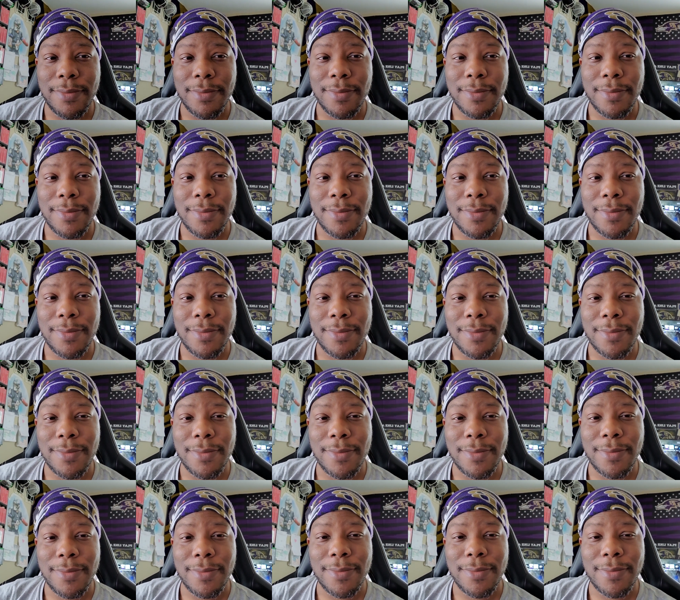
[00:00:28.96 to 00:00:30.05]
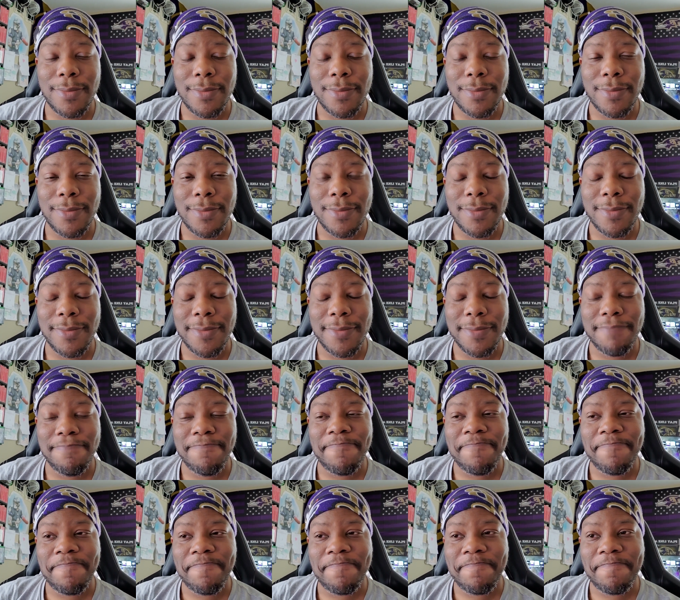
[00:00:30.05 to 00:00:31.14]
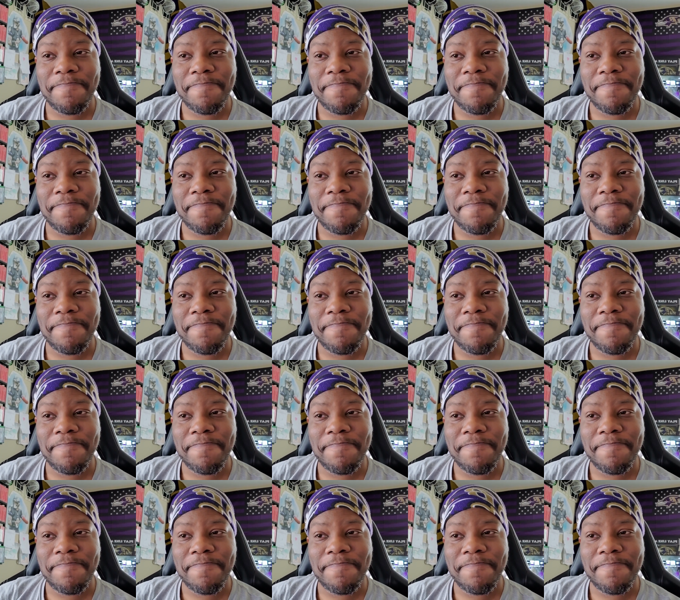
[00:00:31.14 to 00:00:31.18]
Nobody speaks.